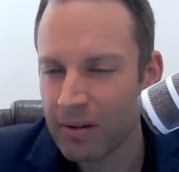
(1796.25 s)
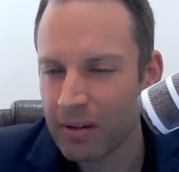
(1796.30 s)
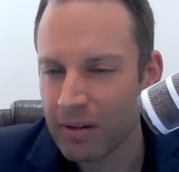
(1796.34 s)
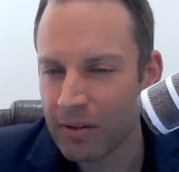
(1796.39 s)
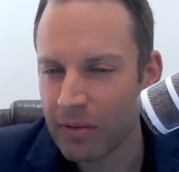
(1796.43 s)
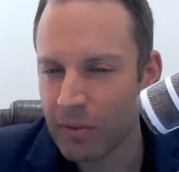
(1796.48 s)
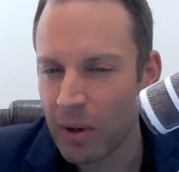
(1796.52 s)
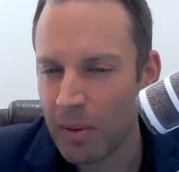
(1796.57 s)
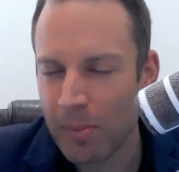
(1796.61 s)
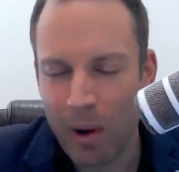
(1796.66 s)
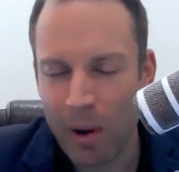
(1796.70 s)
And
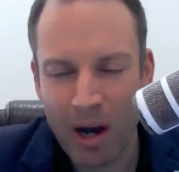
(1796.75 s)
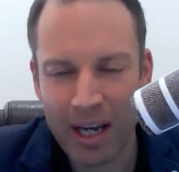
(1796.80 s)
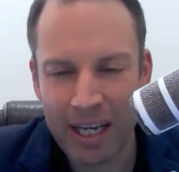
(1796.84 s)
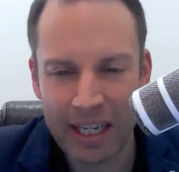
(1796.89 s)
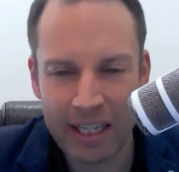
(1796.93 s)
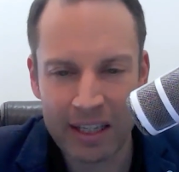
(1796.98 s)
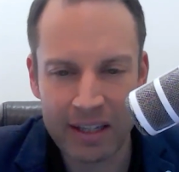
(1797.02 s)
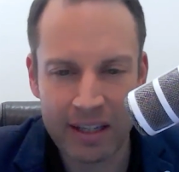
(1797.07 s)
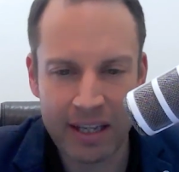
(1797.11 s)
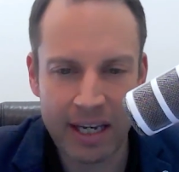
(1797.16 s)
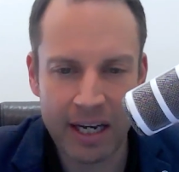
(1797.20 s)
if we're
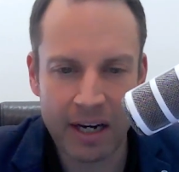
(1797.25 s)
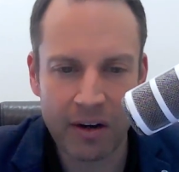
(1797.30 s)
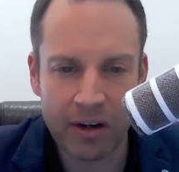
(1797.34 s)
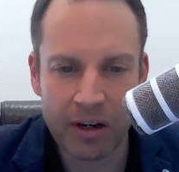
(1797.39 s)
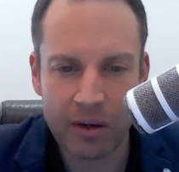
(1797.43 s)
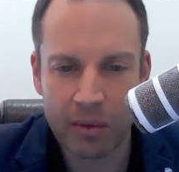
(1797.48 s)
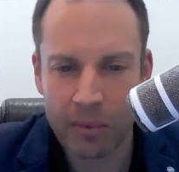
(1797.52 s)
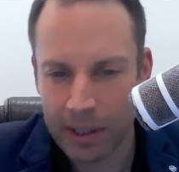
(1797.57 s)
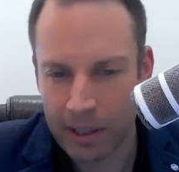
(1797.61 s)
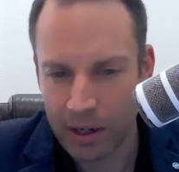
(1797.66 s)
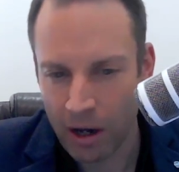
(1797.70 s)
buying in the
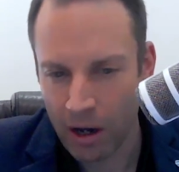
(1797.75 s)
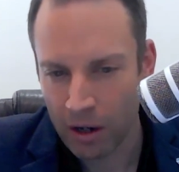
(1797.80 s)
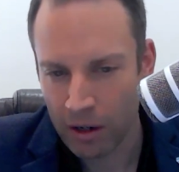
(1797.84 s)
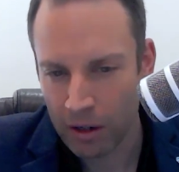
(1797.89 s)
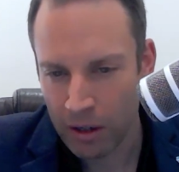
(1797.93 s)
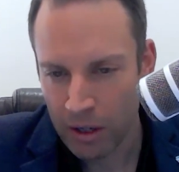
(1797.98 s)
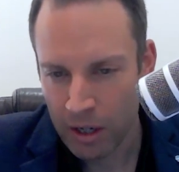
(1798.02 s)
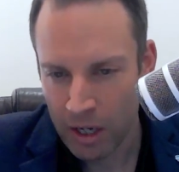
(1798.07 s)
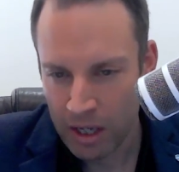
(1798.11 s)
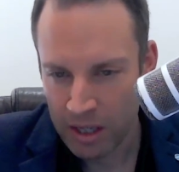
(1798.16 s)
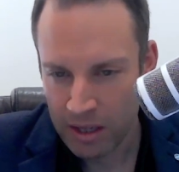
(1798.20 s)
area, we
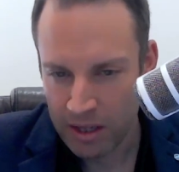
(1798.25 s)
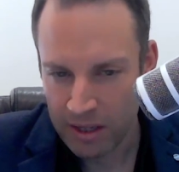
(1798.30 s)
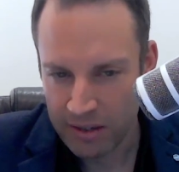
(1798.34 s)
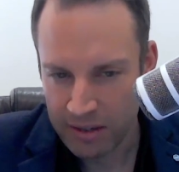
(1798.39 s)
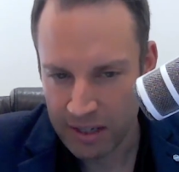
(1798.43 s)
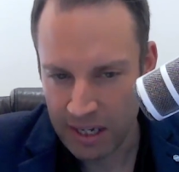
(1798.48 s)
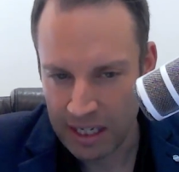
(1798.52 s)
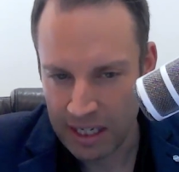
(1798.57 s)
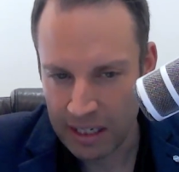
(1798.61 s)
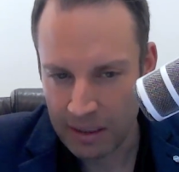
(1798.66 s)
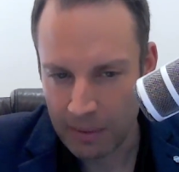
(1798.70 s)
know
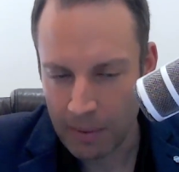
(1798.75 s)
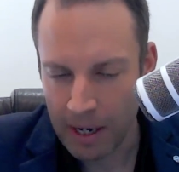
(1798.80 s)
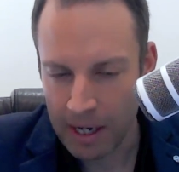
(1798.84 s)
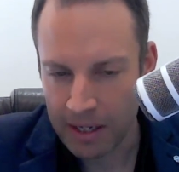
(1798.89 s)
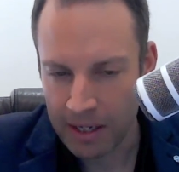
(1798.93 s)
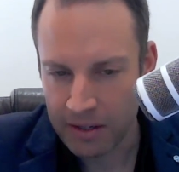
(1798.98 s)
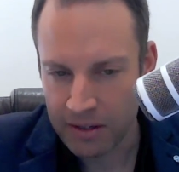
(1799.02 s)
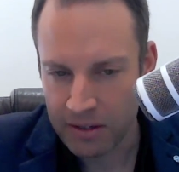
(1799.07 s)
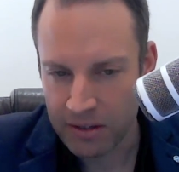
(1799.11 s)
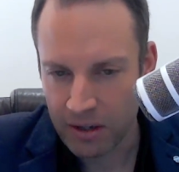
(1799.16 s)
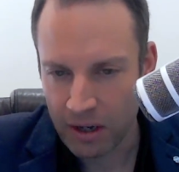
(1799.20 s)
this
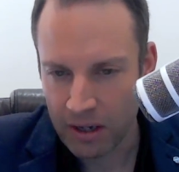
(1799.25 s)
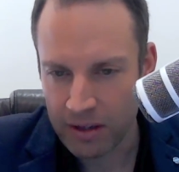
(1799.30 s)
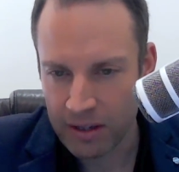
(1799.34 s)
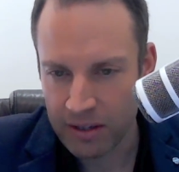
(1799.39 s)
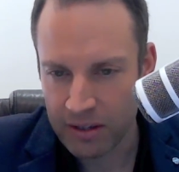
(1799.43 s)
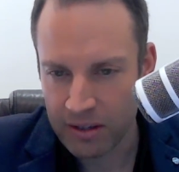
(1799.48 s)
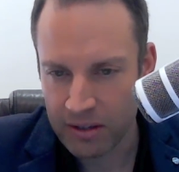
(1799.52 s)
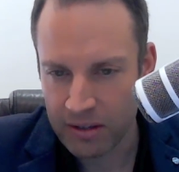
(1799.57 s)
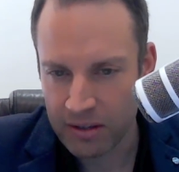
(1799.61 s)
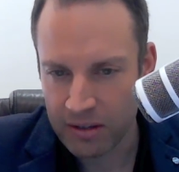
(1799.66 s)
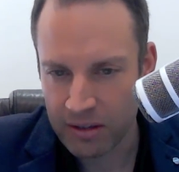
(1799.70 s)
anyway. So
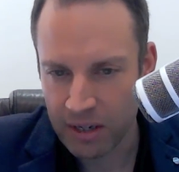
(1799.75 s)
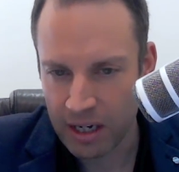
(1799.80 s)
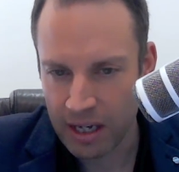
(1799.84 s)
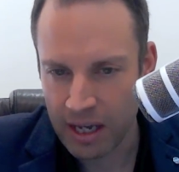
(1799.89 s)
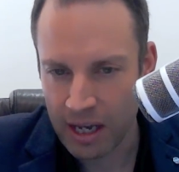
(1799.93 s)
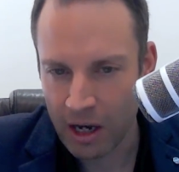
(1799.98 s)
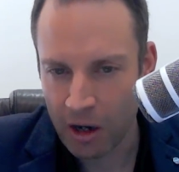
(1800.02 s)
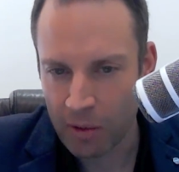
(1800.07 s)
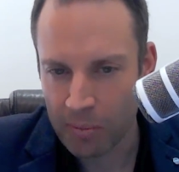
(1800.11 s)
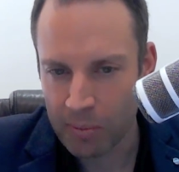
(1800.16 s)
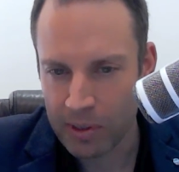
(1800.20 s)
this is going
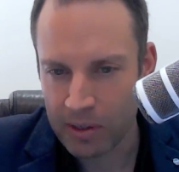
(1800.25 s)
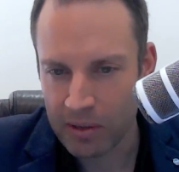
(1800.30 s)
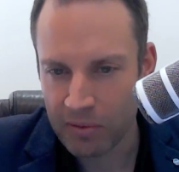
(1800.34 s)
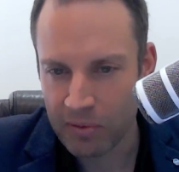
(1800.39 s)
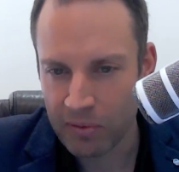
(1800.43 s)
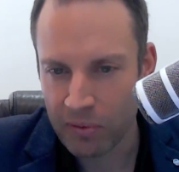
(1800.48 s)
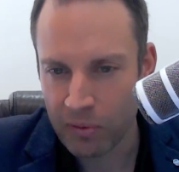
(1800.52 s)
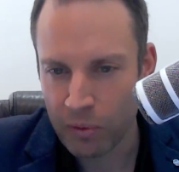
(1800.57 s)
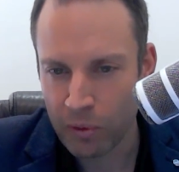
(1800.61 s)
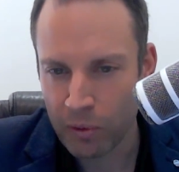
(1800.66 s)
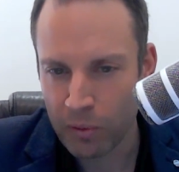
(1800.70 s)
to help
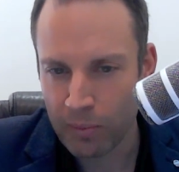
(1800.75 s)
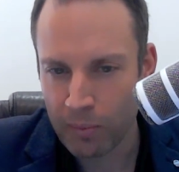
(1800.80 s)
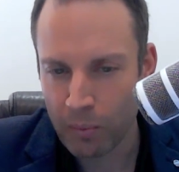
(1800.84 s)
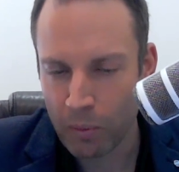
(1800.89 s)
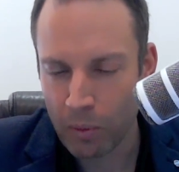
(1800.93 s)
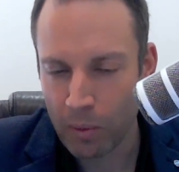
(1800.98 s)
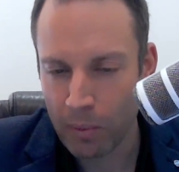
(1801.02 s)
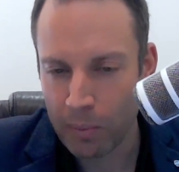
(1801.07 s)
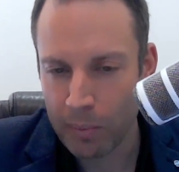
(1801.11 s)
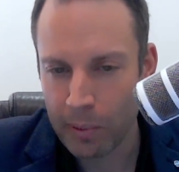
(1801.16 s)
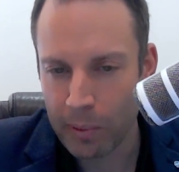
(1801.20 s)

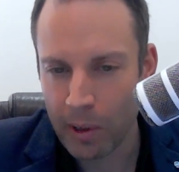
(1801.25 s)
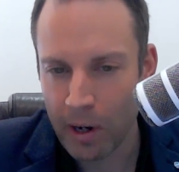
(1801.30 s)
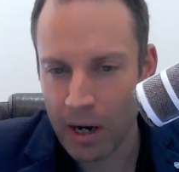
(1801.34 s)
inform what